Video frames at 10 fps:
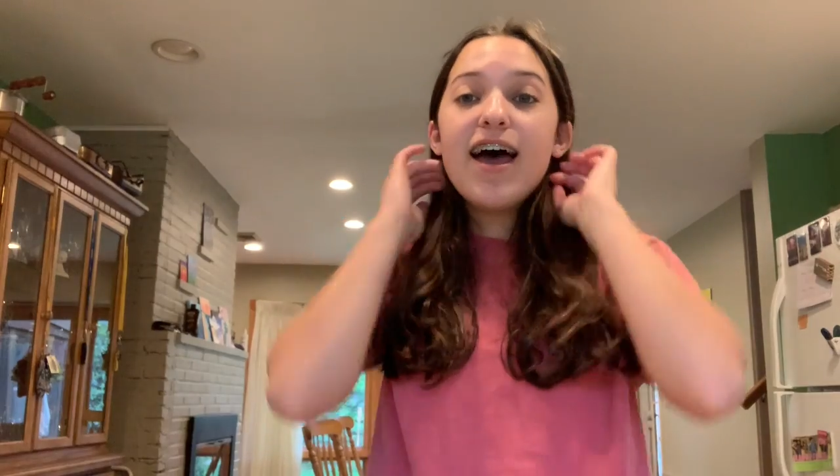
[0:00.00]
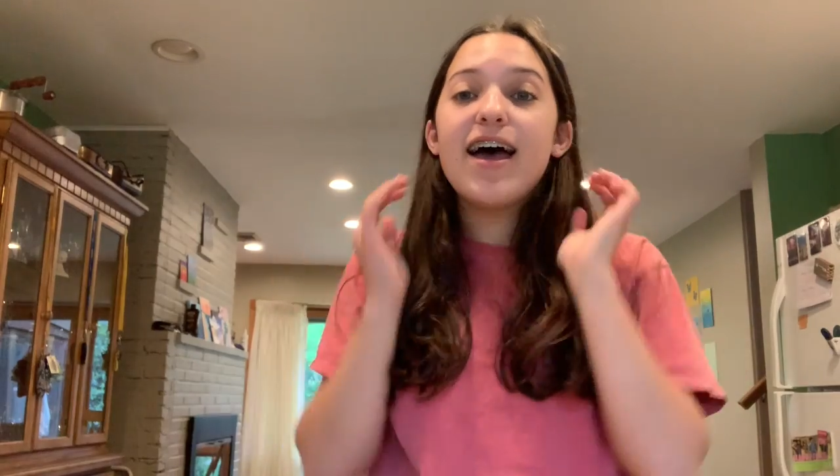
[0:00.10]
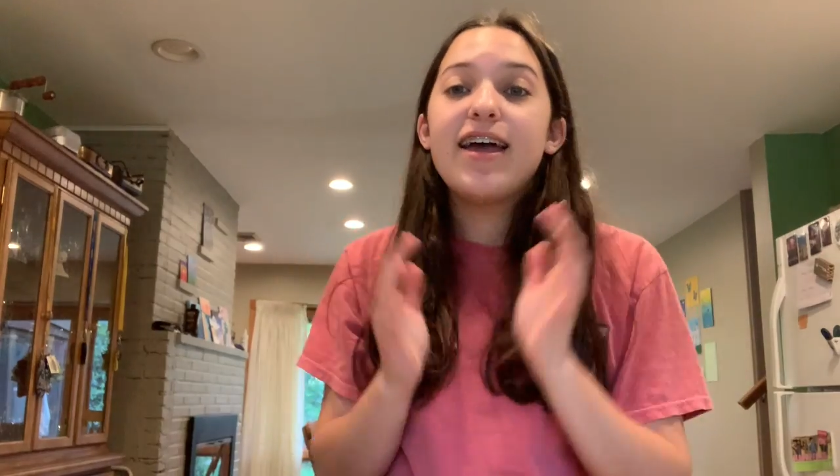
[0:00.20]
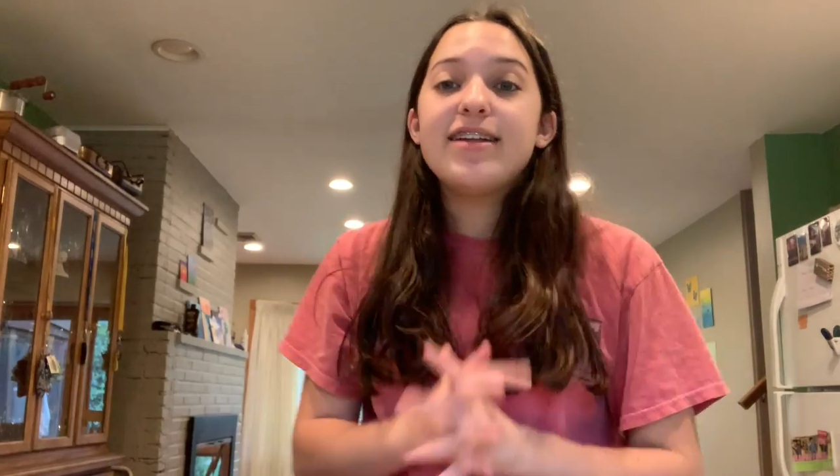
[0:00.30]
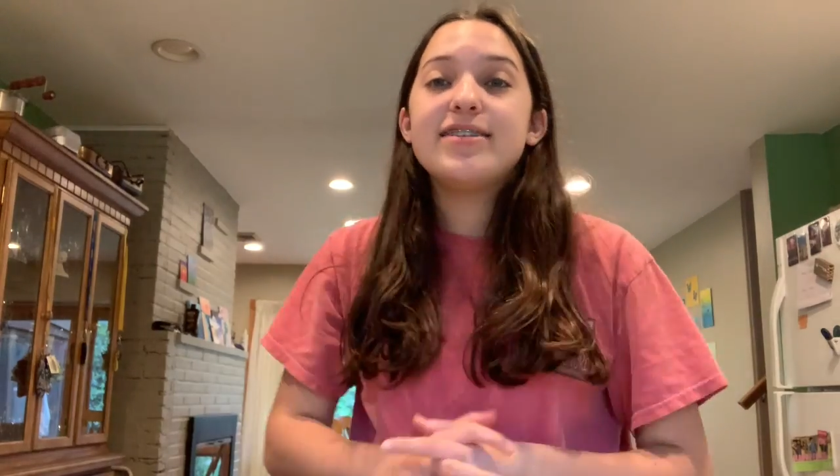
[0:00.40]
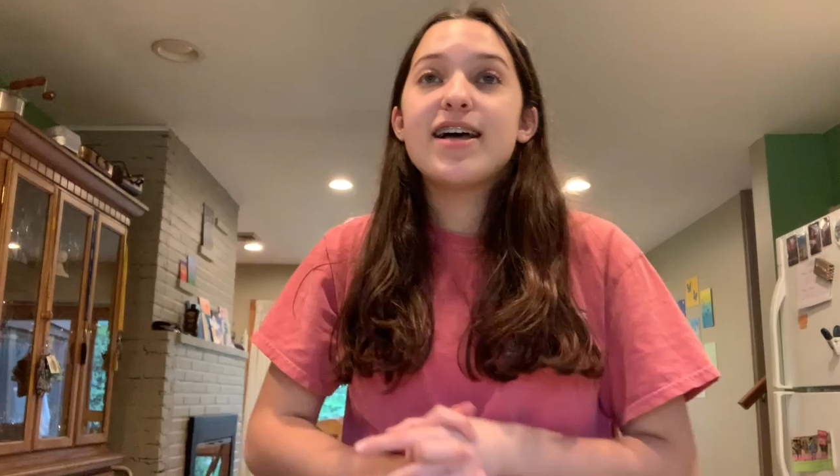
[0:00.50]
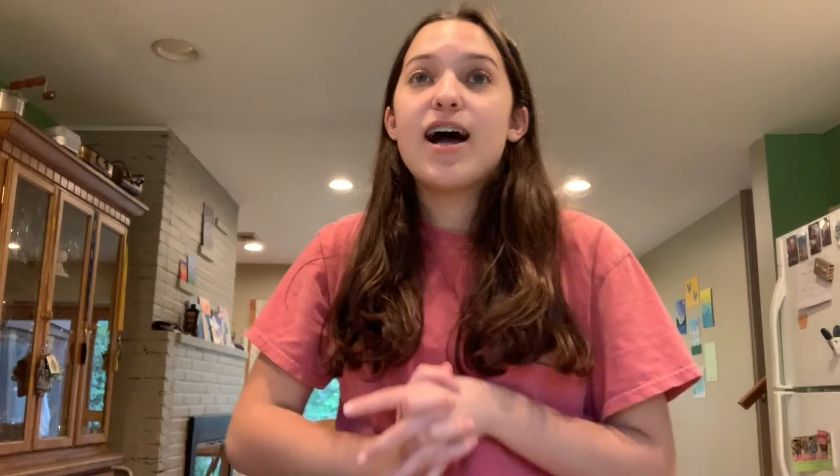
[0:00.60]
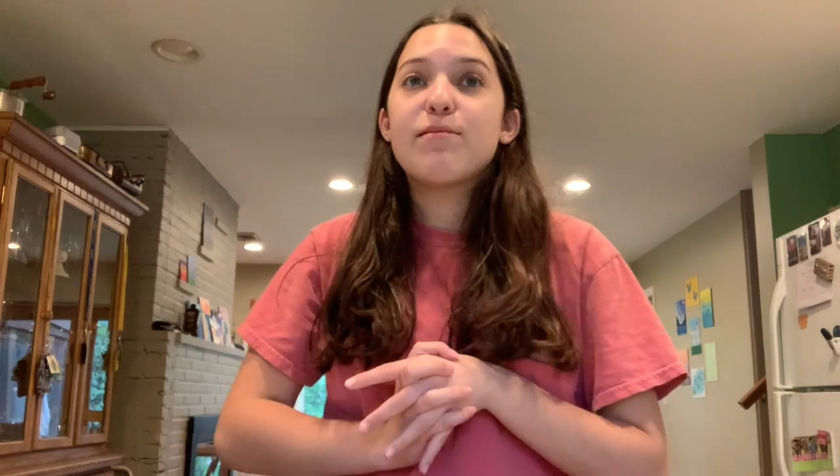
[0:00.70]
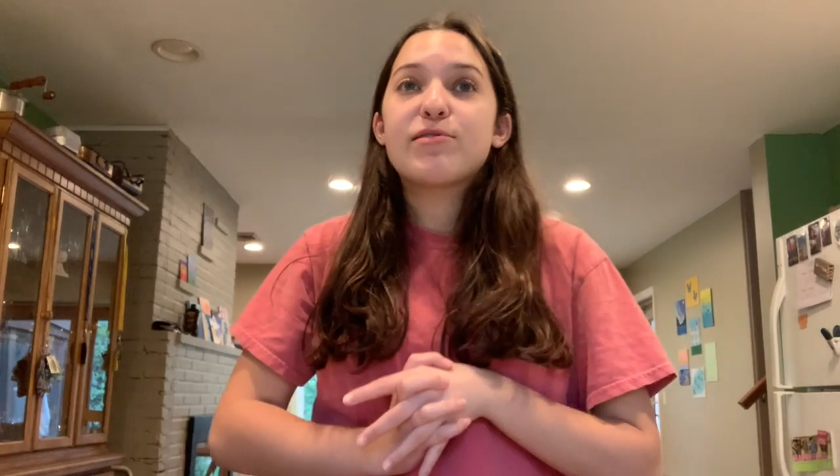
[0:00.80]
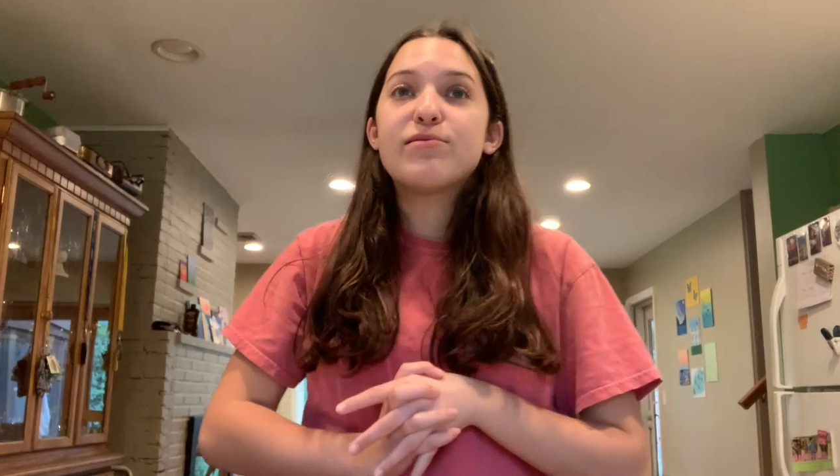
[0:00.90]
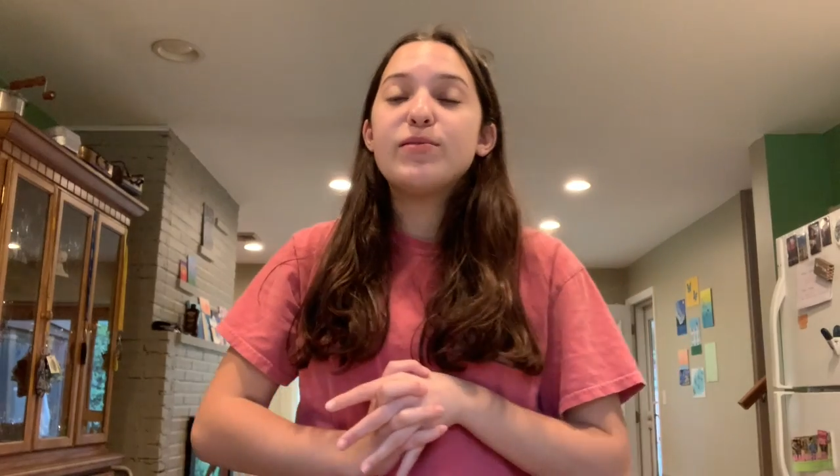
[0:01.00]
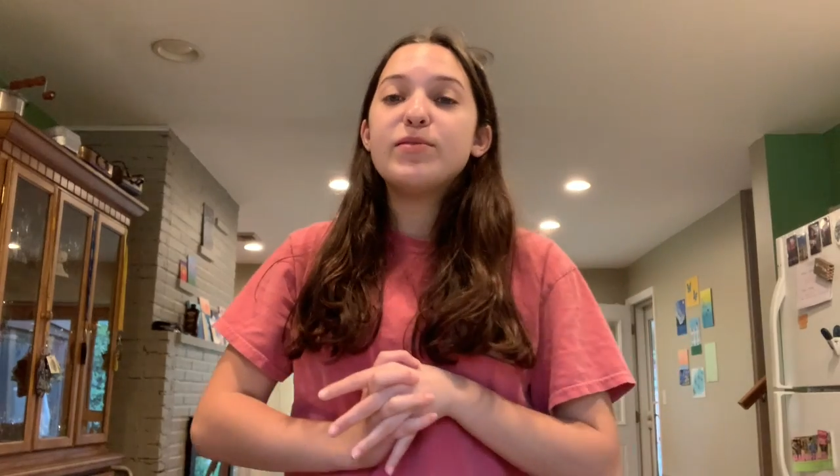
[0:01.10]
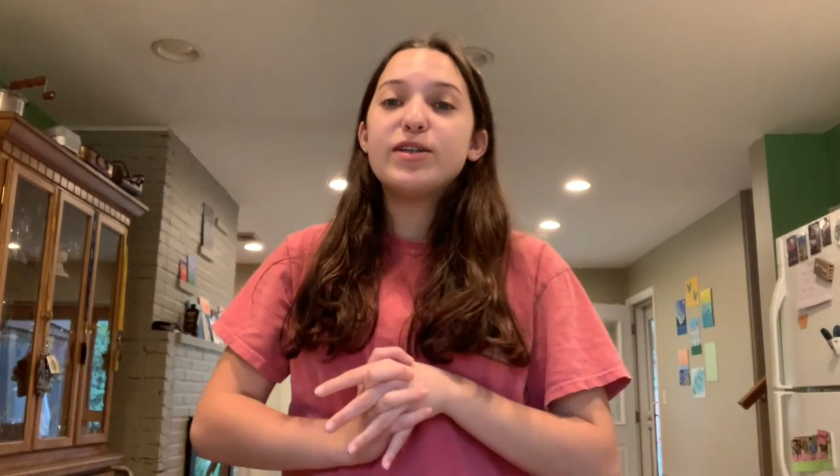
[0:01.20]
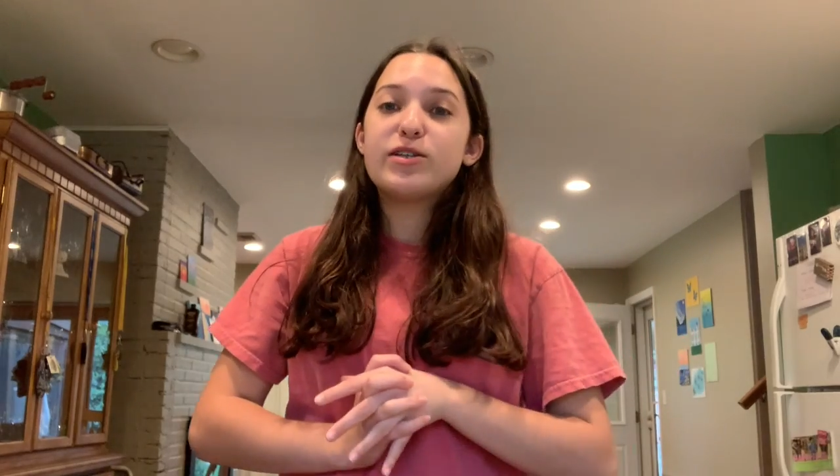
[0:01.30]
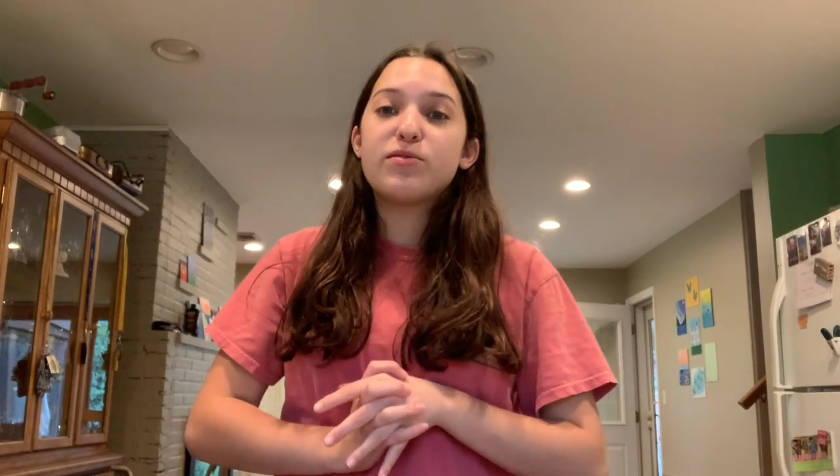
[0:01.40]
and I'm going to
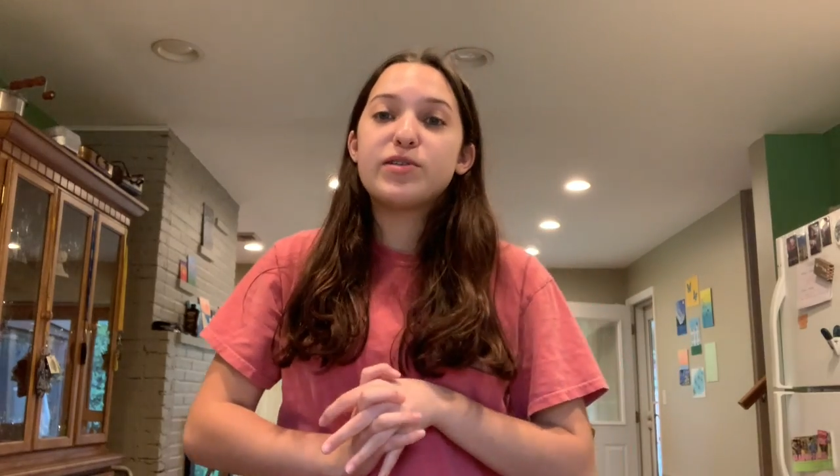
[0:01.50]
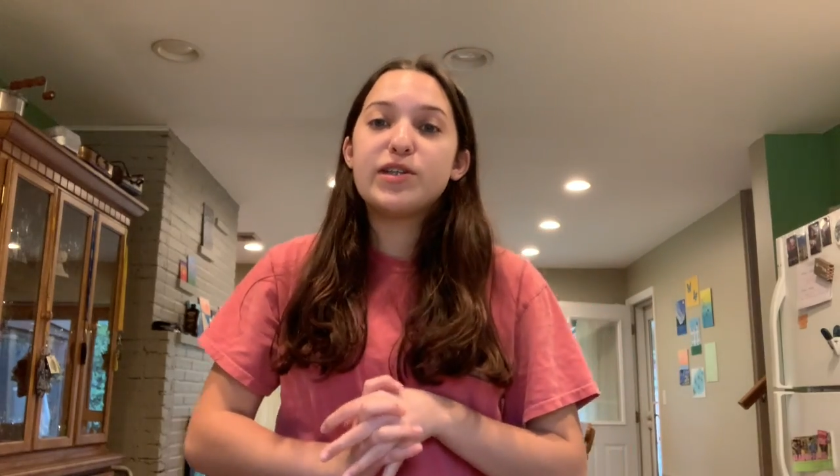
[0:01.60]
be showing